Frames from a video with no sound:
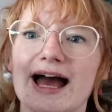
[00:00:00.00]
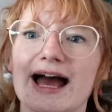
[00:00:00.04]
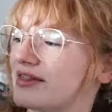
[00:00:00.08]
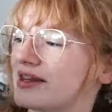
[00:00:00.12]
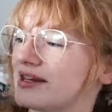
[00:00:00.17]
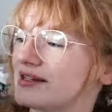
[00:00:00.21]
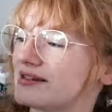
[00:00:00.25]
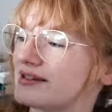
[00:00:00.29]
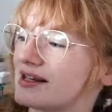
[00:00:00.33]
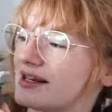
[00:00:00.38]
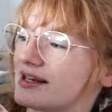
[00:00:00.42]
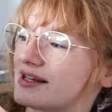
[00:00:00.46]

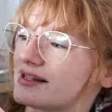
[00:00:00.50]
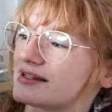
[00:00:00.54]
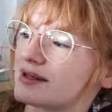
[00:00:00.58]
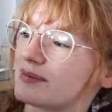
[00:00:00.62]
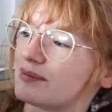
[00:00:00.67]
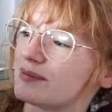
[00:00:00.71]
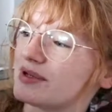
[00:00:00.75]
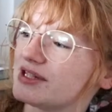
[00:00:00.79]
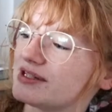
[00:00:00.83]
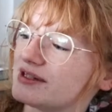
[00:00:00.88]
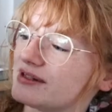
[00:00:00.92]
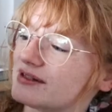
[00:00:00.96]
This is
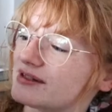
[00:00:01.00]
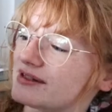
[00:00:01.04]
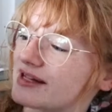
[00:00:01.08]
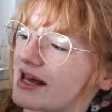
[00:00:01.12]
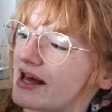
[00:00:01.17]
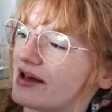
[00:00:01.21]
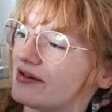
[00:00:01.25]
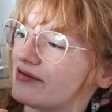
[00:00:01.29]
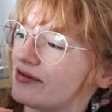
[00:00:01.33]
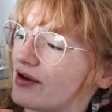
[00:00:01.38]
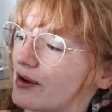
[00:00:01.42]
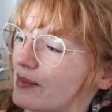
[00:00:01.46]
Mrs.
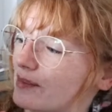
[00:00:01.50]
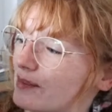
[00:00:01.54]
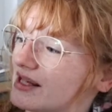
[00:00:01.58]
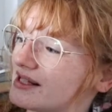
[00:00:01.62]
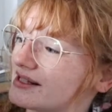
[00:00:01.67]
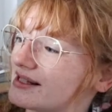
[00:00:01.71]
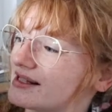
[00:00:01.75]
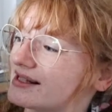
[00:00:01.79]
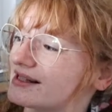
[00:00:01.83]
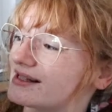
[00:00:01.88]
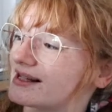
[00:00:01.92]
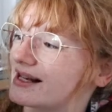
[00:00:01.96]
Death,
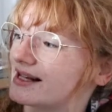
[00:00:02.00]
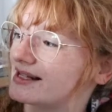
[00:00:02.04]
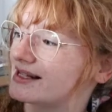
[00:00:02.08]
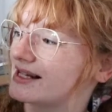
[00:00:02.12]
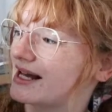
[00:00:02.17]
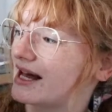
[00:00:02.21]
Mrs.